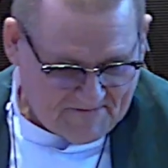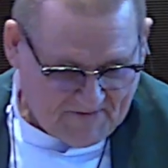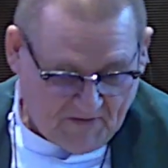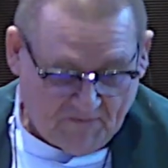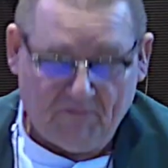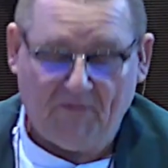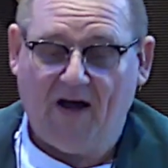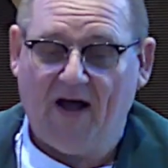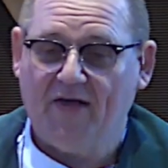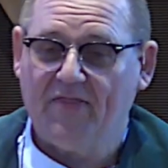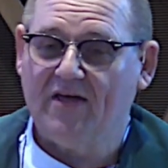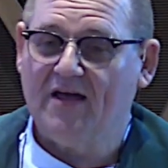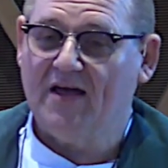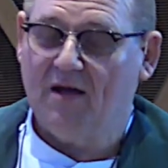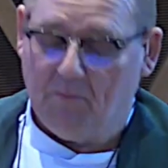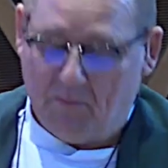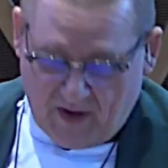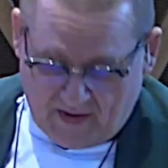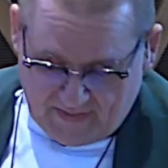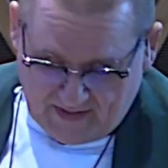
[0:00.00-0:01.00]
A father,
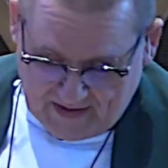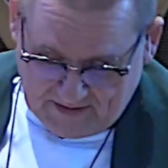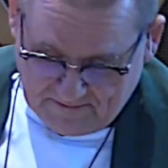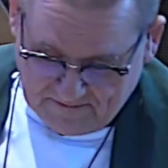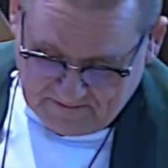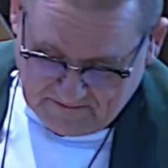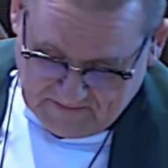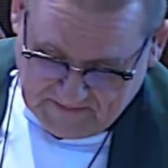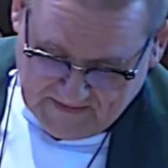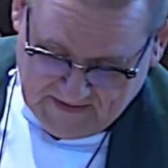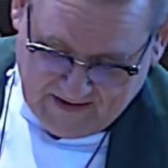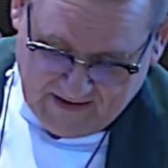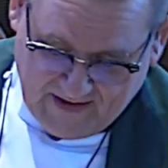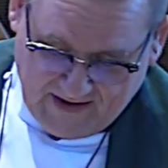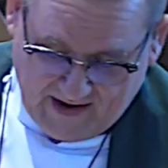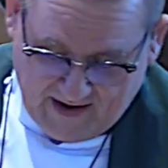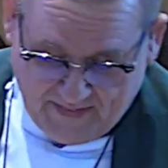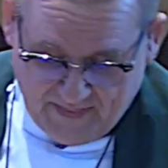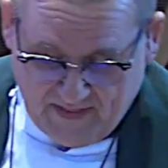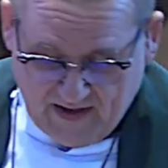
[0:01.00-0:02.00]
a mother,
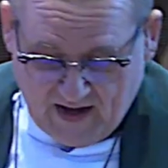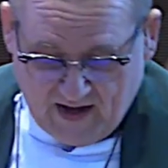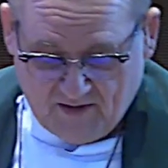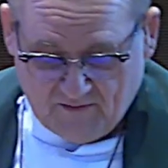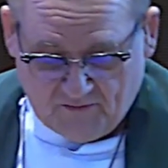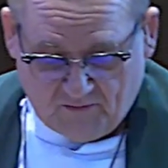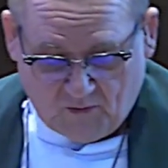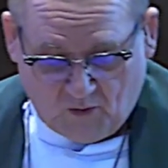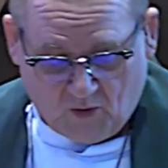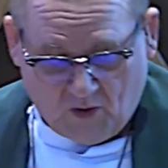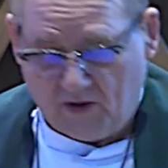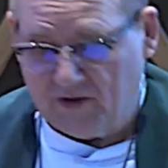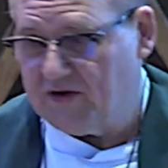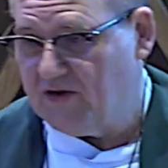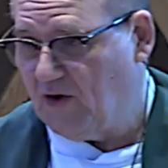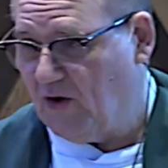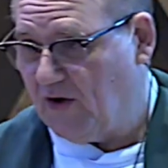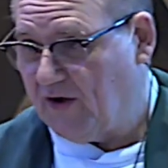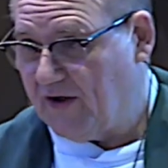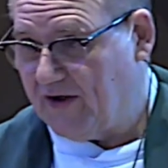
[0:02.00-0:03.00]
and their four
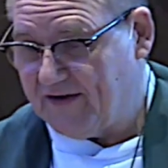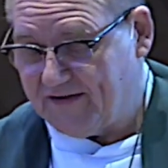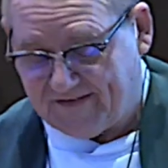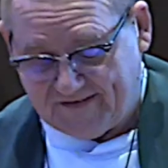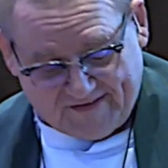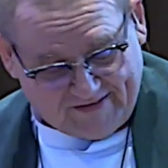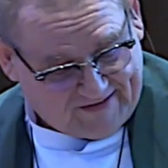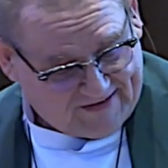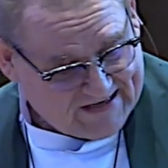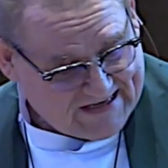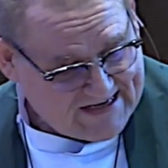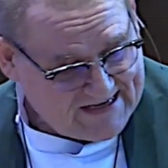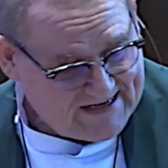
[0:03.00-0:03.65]
daughters.